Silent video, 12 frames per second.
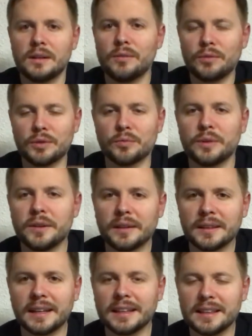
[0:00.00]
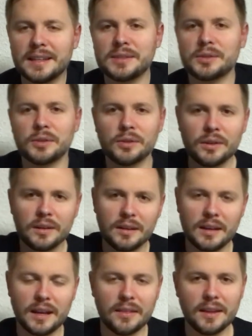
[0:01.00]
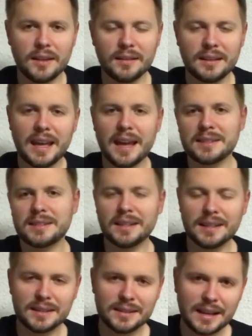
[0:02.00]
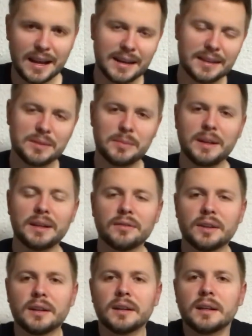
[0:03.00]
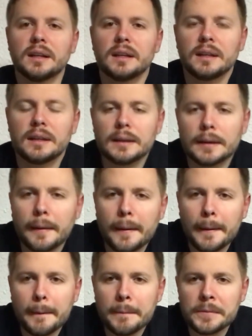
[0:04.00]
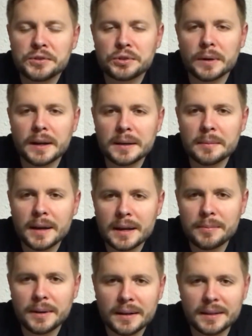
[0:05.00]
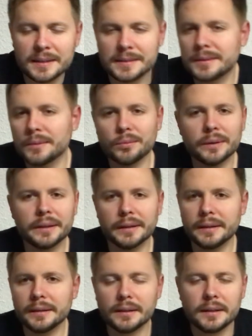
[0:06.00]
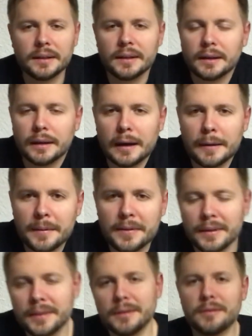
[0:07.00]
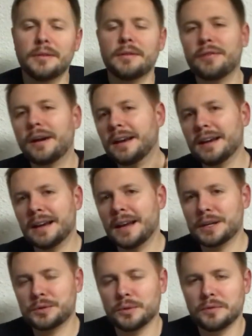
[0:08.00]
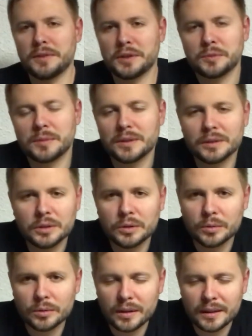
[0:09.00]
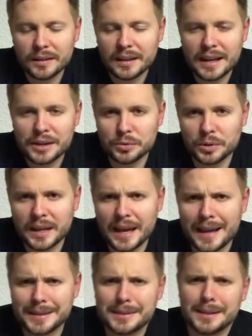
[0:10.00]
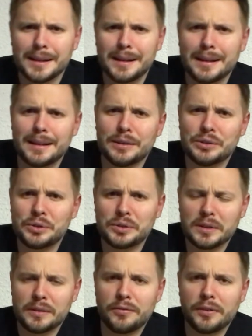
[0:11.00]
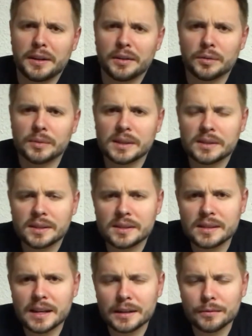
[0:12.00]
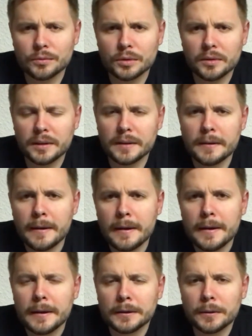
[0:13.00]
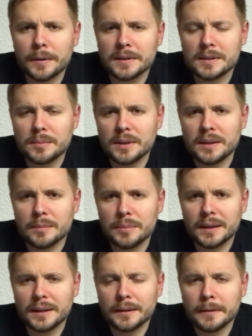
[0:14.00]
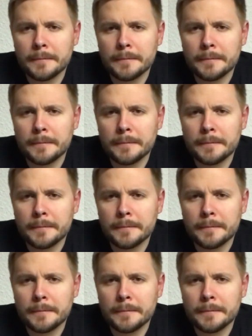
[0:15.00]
You're reeling like this, and then casting is not as big of a strain in my opinion. It's the reeling, and then the fighting an actual fish. But the lure, the actual cast, is usually a flick of the wrist. It's not really going to be a big